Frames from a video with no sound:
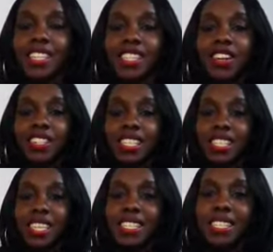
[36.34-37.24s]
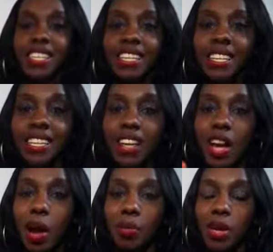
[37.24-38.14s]
So to season it,
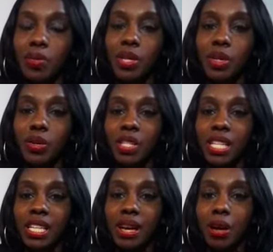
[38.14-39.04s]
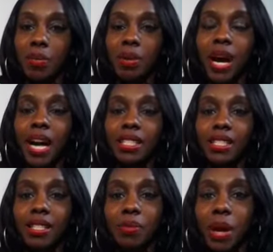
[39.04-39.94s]
I'm going to be using hot
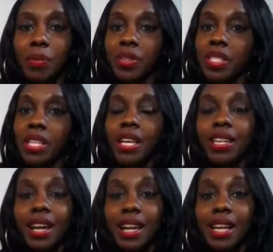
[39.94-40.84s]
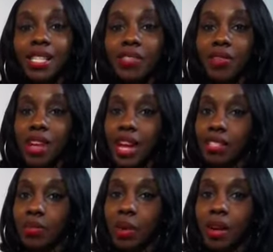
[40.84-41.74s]
chili peppers. Now I got this from the
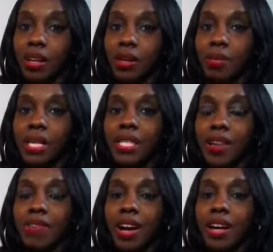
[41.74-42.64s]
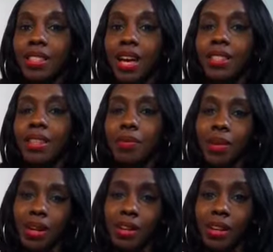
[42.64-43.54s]
Asian market because I find that the
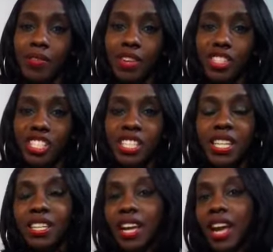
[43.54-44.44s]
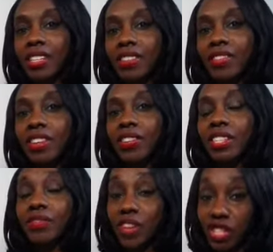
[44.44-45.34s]
American version and the Asian
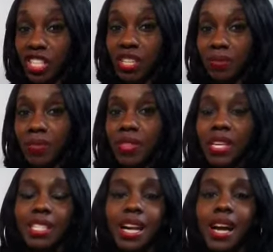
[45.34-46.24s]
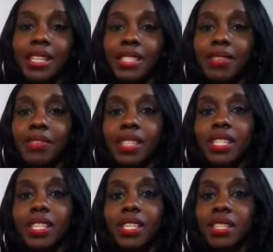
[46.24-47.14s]
version is kind of different.
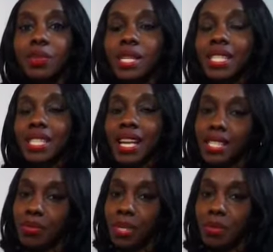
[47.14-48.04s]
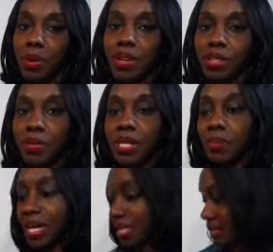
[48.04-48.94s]
To me this tastes much better, it's much
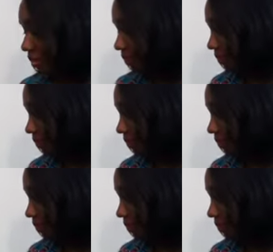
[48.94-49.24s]
spicier.